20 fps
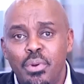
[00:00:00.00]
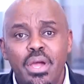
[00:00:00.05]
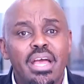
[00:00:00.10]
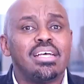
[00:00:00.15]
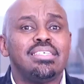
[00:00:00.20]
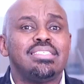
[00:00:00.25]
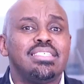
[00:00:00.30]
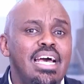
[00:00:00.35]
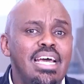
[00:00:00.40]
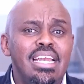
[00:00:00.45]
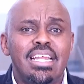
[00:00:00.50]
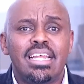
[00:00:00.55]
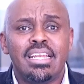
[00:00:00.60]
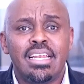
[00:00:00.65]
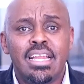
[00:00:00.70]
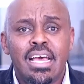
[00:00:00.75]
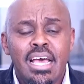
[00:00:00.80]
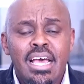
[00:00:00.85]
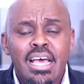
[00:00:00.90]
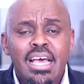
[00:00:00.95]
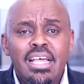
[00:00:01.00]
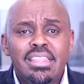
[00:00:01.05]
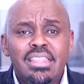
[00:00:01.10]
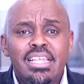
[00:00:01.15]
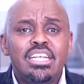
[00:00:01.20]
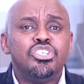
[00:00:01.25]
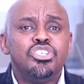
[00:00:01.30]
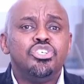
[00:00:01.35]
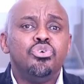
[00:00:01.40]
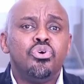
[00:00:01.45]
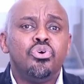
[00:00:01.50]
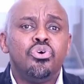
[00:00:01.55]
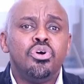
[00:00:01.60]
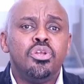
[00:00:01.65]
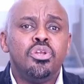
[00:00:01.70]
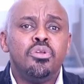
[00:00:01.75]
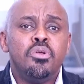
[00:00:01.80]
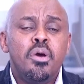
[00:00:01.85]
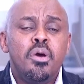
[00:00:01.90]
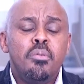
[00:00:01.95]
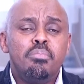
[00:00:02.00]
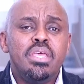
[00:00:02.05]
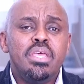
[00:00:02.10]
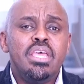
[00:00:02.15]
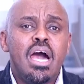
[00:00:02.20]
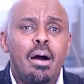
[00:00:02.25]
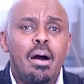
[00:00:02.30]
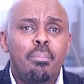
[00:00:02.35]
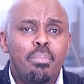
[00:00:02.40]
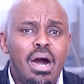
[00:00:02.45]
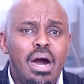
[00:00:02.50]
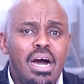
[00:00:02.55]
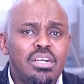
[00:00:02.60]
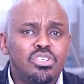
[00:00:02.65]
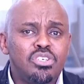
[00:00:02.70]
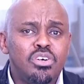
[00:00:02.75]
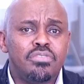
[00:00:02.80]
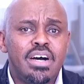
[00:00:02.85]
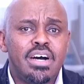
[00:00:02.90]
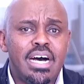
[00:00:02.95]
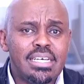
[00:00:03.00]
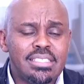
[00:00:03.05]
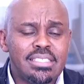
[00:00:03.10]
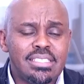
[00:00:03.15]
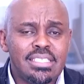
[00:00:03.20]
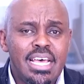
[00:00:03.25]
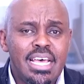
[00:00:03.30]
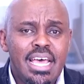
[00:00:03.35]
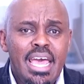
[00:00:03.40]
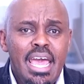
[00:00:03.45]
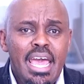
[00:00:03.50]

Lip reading: We're excited that you could be a part of us.